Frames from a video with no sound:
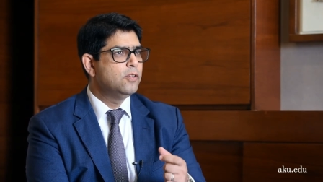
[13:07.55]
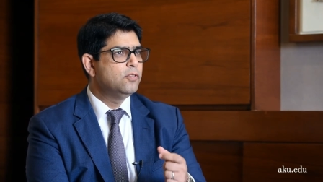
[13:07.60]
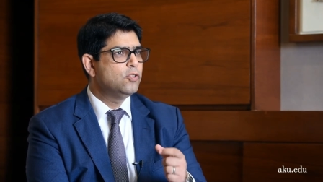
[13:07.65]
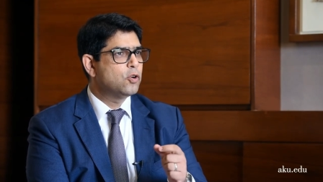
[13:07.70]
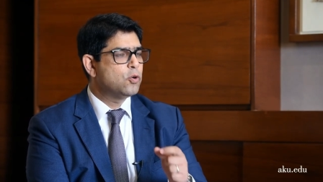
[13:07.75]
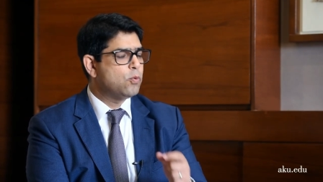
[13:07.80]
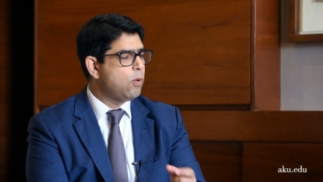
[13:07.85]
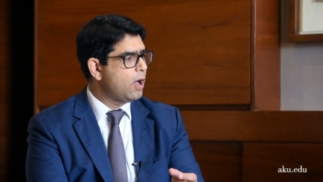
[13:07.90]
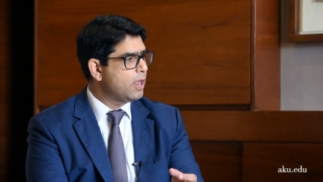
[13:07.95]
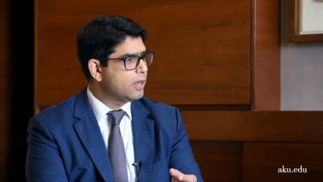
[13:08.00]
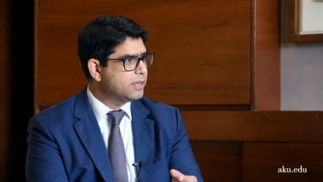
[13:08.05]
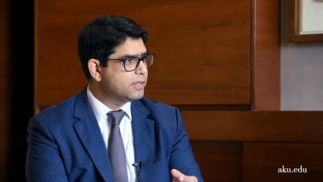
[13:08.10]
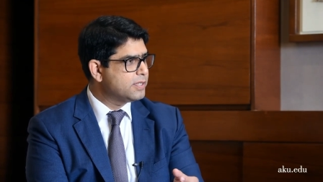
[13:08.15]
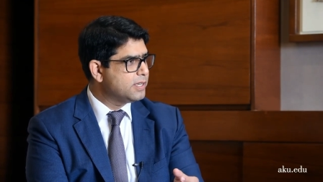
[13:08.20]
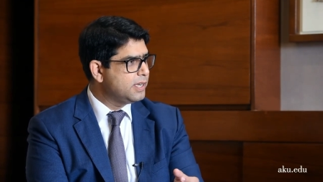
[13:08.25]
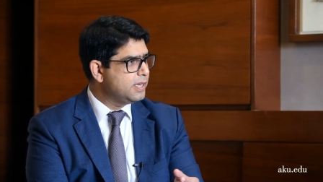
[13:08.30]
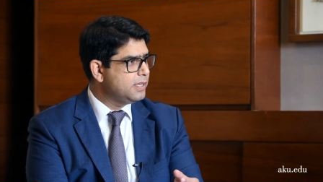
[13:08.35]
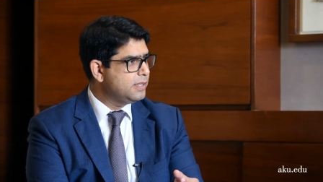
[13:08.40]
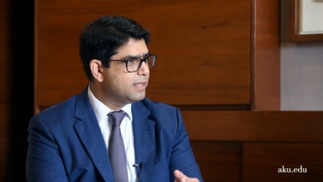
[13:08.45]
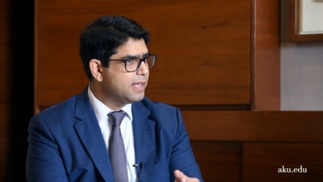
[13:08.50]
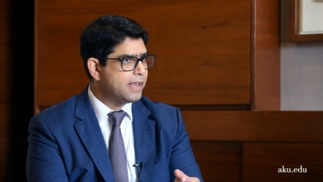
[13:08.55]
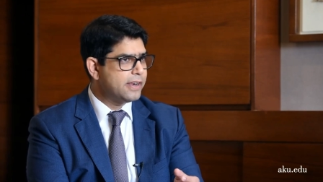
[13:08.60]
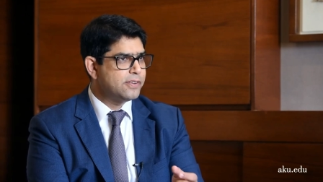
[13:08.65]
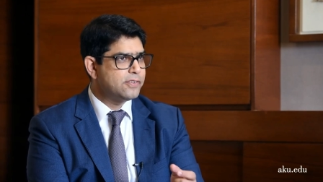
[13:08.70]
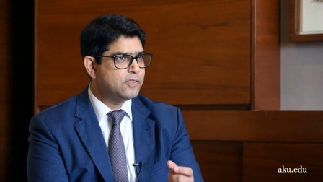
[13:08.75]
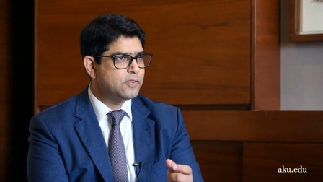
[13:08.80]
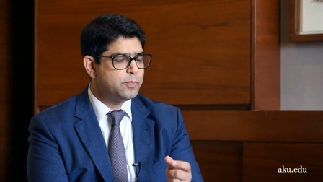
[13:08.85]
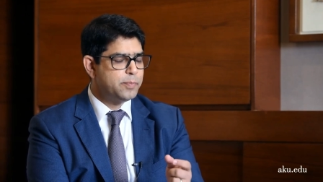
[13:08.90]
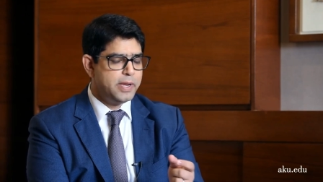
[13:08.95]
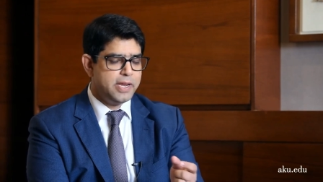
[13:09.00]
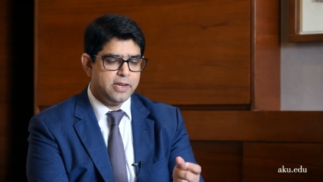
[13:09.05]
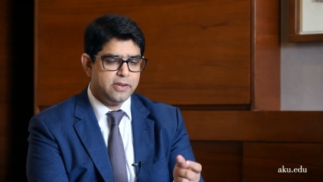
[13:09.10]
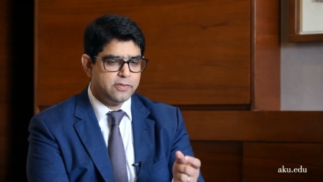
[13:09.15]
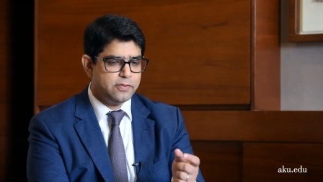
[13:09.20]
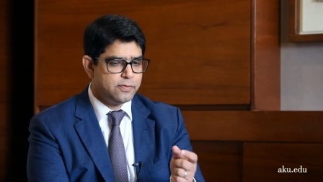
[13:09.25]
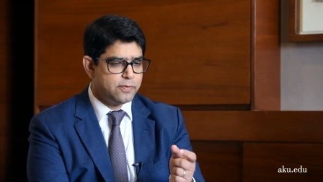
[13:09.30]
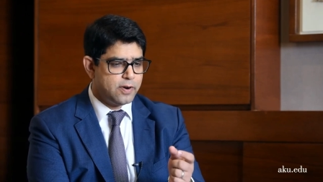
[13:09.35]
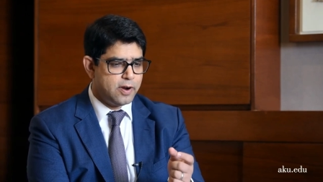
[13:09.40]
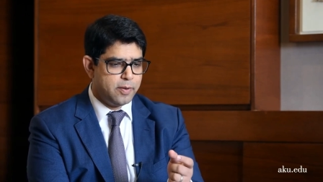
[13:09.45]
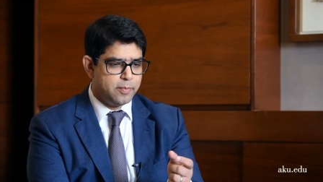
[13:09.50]
the quality that it
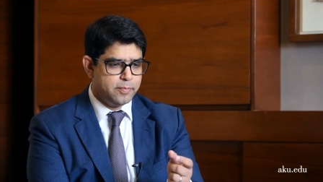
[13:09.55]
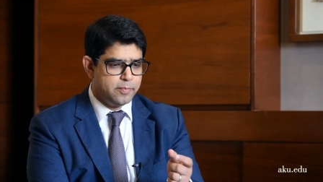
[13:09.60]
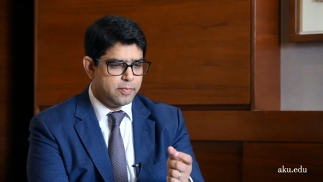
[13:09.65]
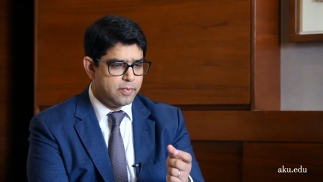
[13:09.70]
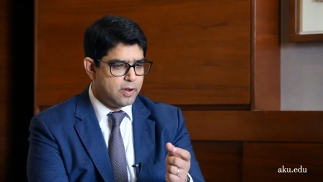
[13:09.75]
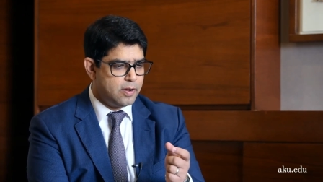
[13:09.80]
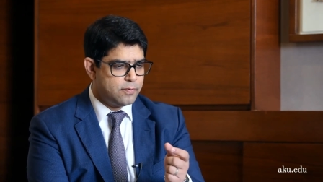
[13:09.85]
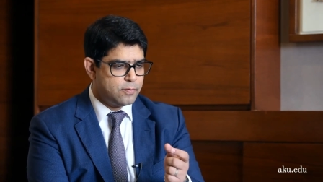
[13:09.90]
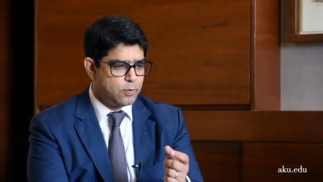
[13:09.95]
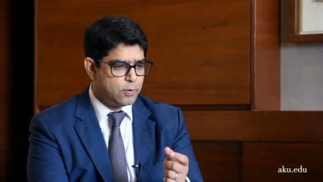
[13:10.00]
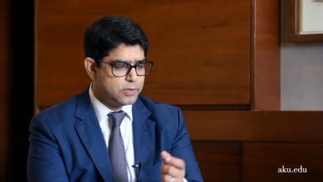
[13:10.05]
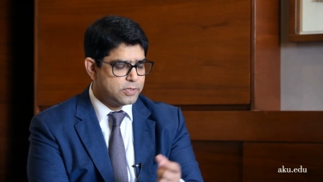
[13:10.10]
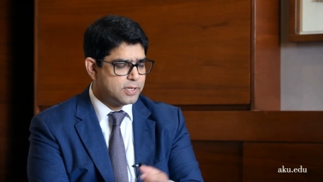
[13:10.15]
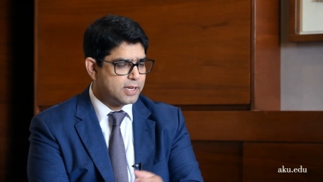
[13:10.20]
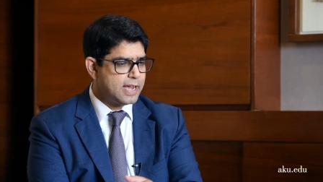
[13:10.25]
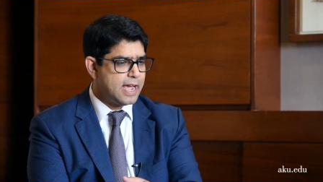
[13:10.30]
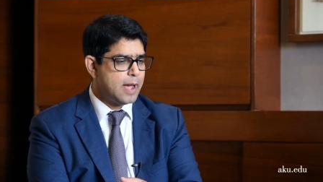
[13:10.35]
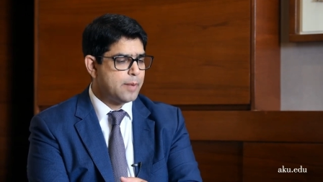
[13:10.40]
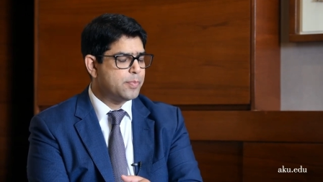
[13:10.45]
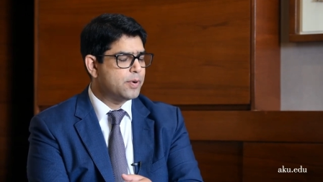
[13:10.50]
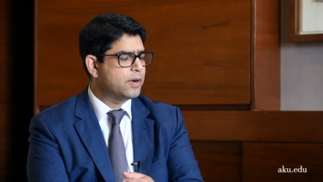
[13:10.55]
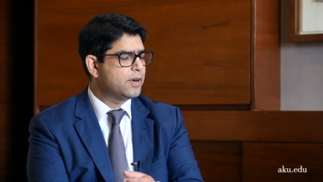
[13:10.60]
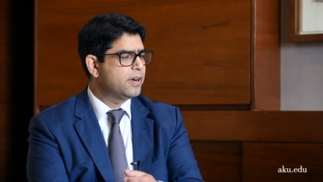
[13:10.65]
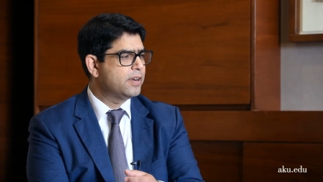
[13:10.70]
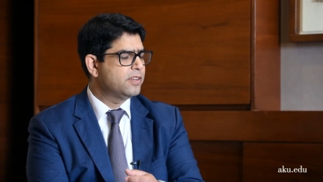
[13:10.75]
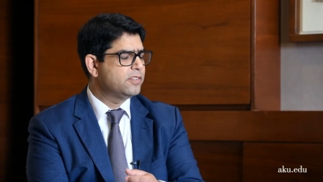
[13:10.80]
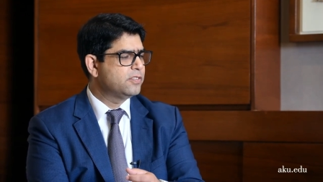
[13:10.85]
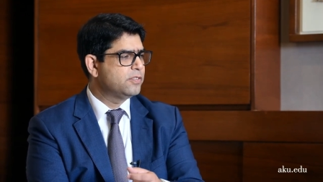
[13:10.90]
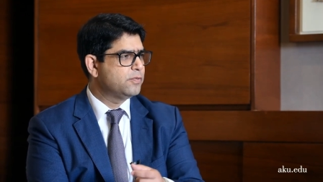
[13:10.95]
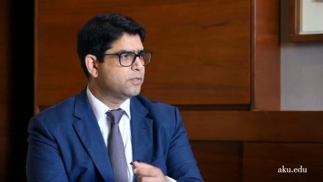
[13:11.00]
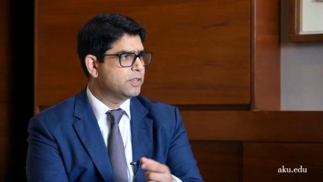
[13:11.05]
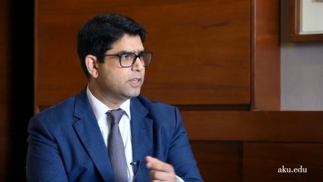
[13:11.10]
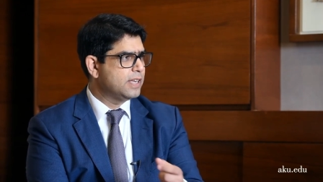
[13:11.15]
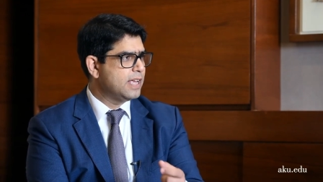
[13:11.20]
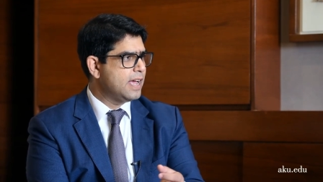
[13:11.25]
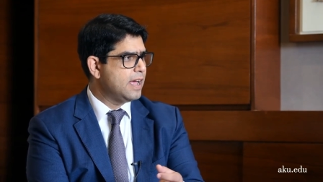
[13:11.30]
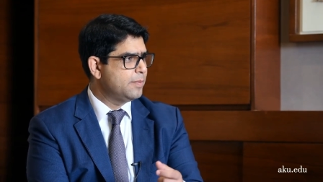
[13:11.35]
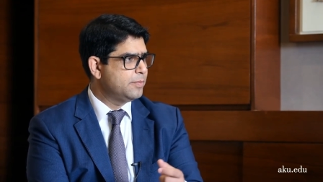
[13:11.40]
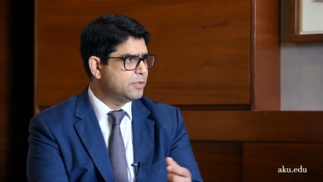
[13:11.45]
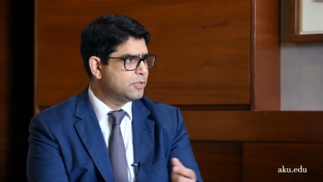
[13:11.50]
speaks from, of course, the CAP accreditation for the
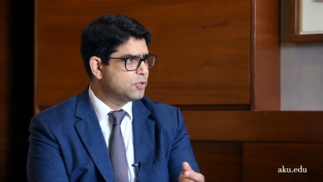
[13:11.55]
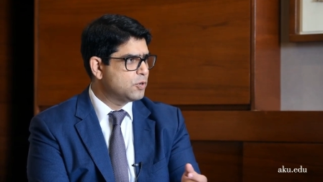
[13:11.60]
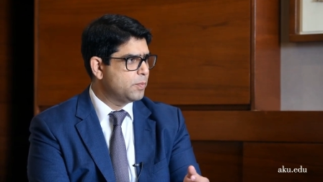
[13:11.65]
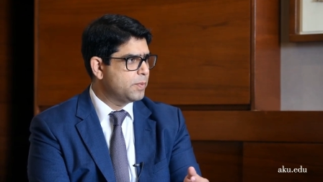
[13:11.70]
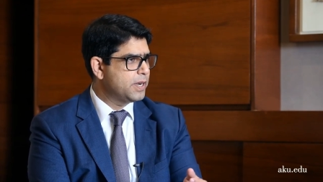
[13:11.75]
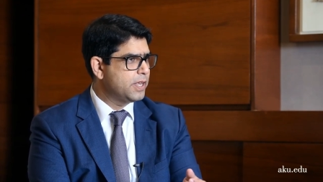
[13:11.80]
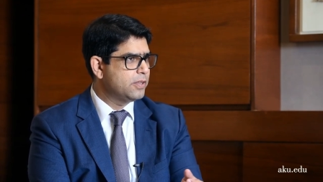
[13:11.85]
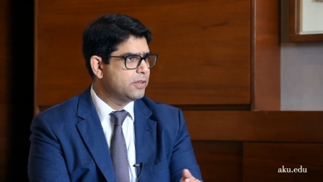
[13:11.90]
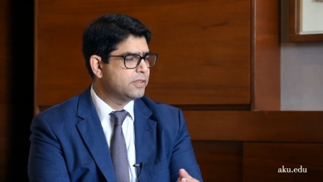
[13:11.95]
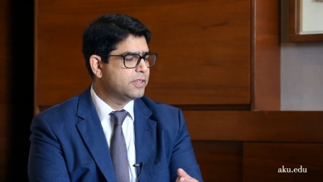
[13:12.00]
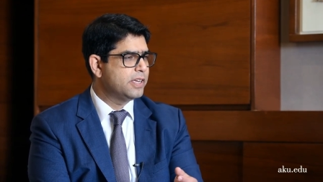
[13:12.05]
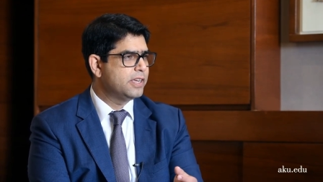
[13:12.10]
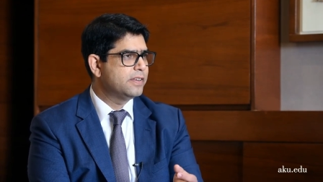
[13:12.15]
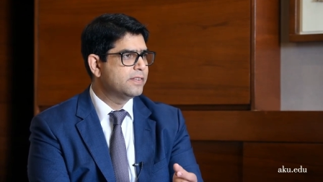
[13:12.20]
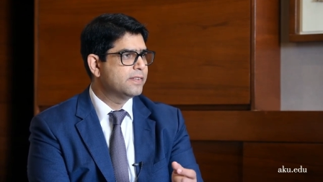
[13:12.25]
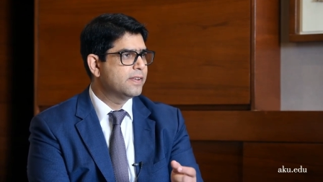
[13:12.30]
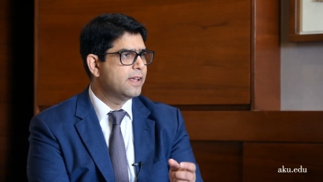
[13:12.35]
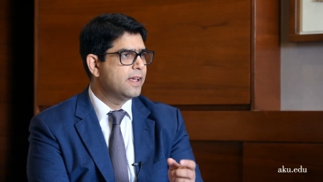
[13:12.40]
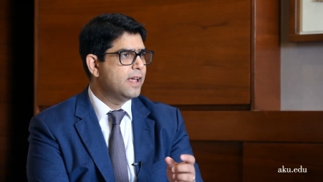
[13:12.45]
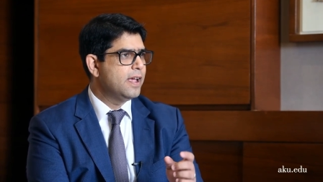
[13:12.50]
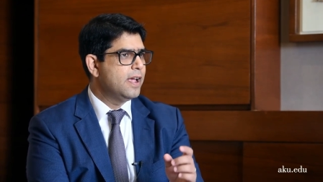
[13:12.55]
lab and so many other things.